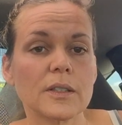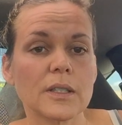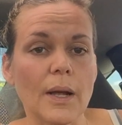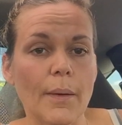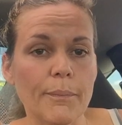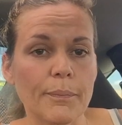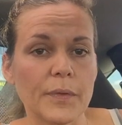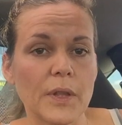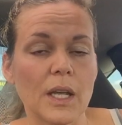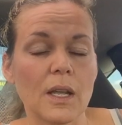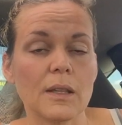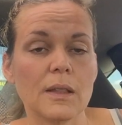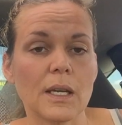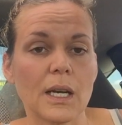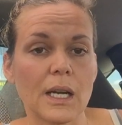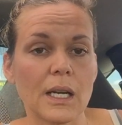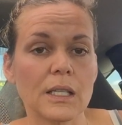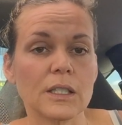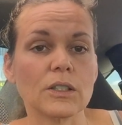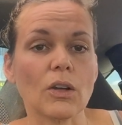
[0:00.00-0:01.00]
something
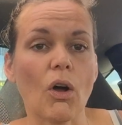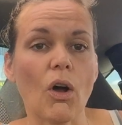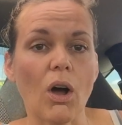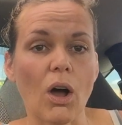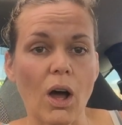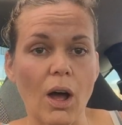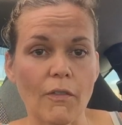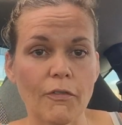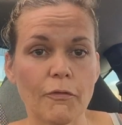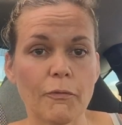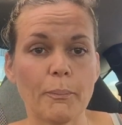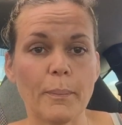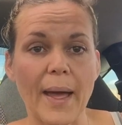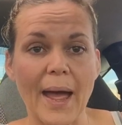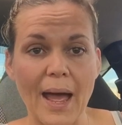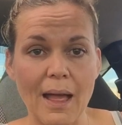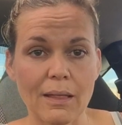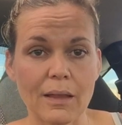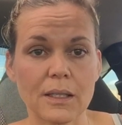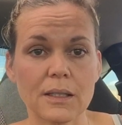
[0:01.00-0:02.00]
that is off
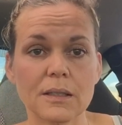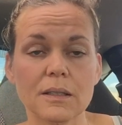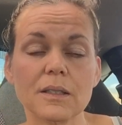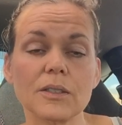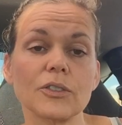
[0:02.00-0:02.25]
balance.